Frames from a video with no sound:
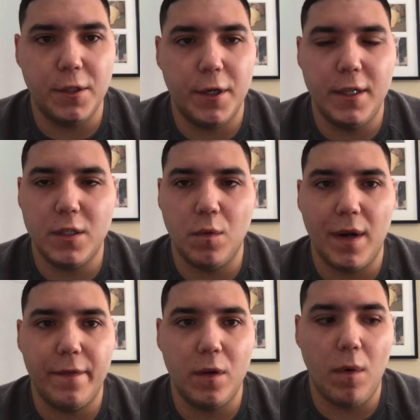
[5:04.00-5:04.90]
turn it into
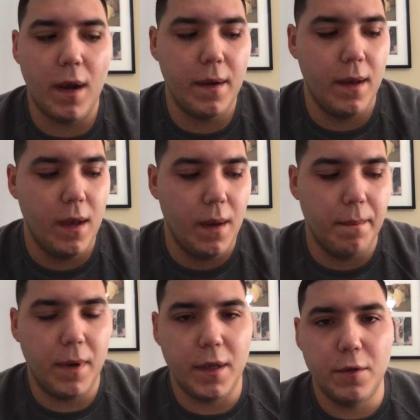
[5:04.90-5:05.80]
whatever you want,
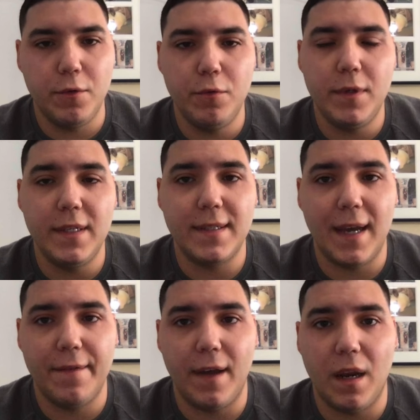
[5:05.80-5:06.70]
but you do need to
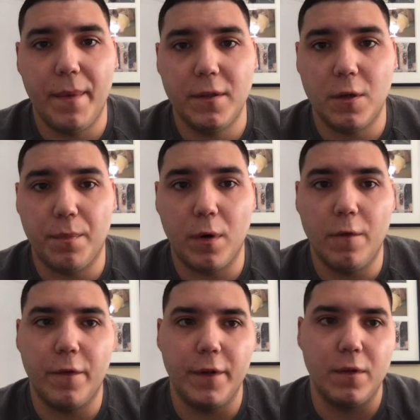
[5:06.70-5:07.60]
have Elementor Pro
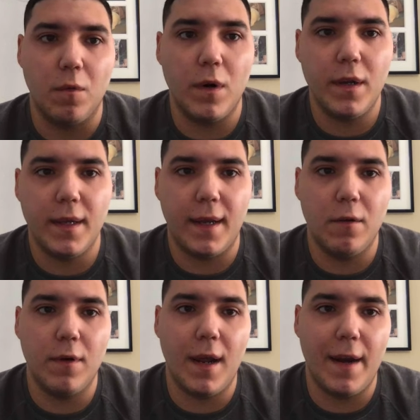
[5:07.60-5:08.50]
for it to work, and I
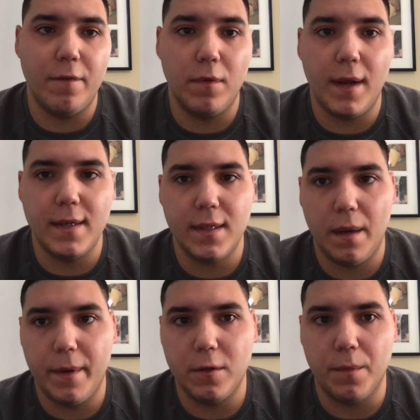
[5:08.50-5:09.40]
know not everyone has
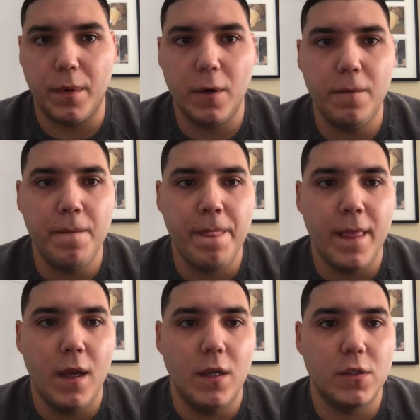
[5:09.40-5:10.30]
Elementor Pro.
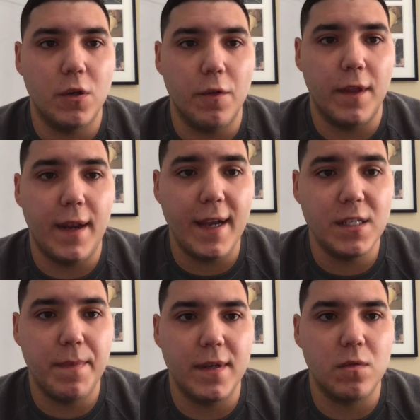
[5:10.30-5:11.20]
So the next
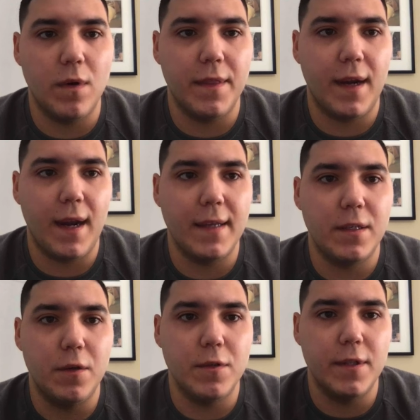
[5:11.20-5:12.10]
best one that I like to
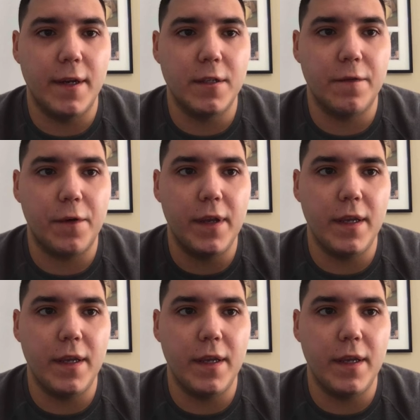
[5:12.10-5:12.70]
use that is free